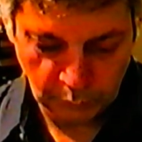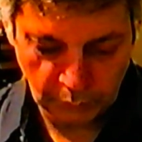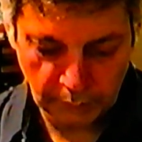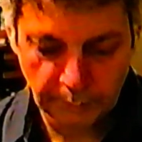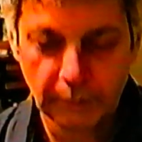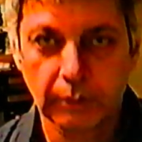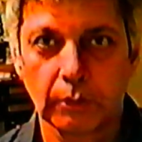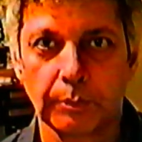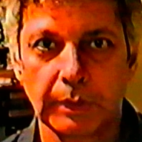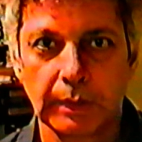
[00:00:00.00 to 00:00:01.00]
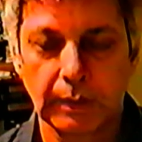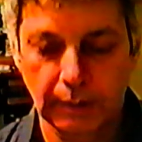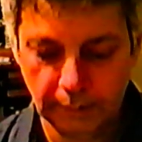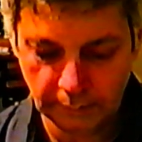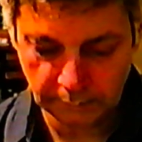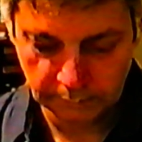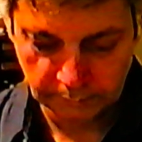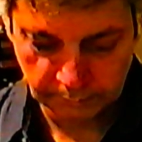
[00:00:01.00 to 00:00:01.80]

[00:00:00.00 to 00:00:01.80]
portable communicator.